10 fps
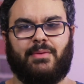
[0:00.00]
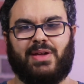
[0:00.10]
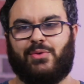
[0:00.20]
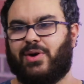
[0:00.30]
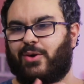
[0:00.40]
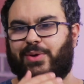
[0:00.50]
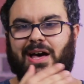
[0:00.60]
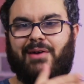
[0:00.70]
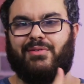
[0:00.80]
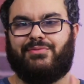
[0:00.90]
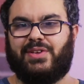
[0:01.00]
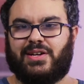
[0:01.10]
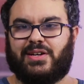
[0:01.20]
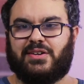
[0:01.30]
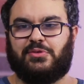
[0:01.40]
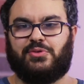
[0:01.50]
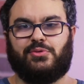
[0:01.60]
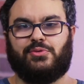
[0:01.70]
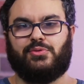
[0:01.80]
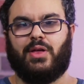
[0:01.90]
Meanwhile, we have Evita,
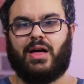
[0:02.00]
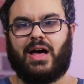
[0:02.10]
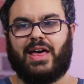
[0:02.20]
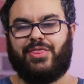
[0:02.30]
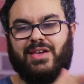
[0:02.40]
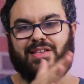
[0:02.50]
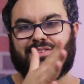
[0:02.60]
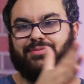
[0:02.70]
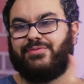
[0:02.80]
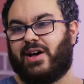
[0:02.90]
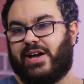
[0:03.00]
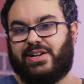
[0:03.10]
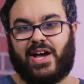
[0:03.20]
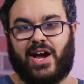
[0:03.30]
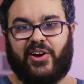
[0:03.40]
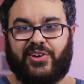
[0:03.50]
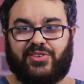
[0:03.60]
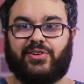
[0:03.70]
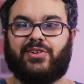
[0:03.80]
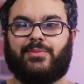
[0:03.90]
who I think is a fine
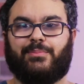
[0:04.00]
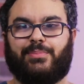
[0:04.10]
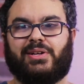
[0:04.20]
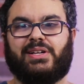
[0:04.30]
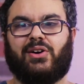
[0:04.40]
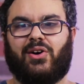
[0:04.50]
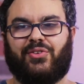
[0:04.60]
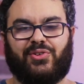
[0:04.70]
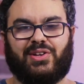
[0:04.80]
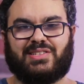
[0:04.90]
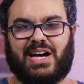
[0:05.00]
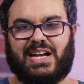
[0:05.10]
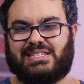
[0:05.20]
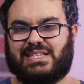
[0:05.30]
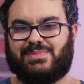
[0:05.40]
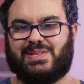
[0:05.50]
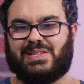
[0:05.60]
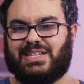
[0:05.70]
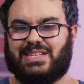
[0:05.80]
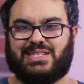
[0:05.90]
character, but also just kind of seems
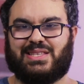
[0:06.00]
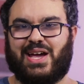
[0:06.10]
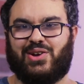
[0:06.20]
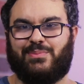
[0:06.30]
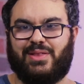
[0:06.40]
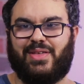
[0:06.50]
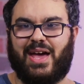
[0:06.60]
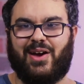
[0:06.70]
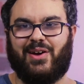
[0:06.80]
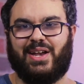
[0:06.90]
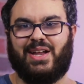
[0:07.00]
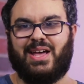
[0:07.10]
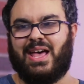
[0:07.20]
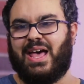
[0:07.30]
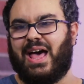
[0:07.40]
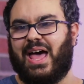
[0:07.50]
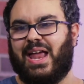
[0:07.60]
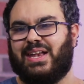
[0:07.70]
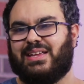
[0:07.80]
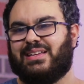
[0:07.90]
like she's there to be there,
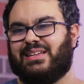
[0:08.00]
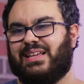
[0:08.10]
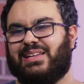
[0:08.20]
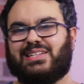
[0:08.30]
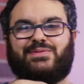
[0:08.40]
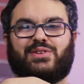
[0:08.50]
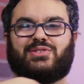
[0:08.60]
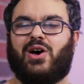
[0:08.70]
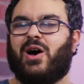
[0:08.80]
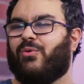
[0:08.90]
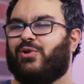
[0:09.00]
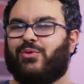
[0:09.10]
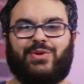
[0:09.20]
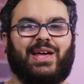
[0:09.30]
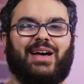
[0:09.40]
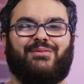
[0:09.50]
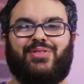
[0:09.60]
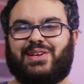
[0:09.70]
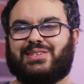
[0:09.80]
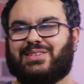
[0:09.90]
and it just feels awkward when we have
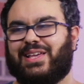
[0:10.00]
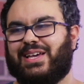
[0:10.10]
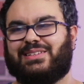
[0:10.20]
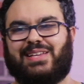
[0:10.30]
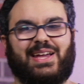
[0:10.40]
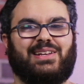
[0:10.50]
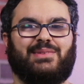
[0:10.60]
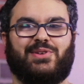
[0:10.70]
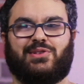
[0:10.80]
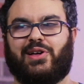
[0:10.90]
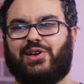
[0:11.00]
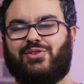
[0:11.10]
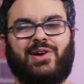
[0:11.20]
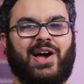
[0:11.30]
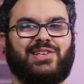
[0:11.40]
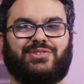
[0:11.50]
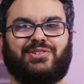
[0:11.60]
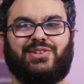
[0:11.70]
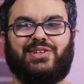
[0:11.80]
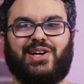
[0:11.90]
things like Tandy being like, you guys are
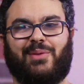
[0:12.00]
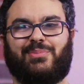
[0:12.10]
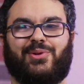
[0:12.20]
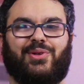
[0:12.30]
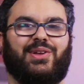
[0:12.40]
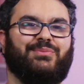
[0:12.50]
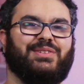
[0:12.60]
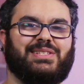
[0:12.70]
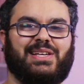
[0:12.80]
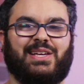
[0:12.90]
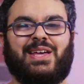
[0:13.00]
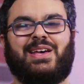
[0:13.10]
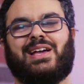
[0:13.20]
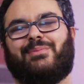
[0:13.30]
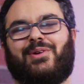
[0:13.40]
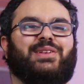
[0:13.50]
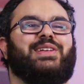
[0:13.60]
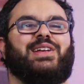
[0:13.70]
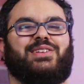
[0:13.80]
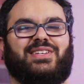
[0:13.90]
a good couple, and I'm just like, come on,
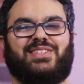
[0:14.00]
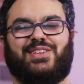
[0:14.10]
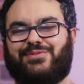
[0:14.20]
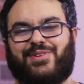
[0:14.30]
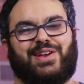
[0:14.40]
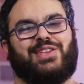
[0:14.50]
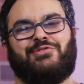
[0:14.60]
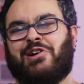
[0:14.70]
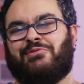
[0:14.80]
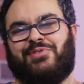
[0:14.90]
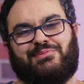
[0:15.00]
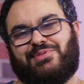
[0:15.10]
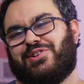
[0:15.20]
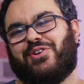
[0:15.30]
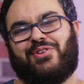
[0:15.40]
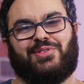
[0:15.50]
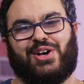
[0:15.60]
Tandy, you love him, you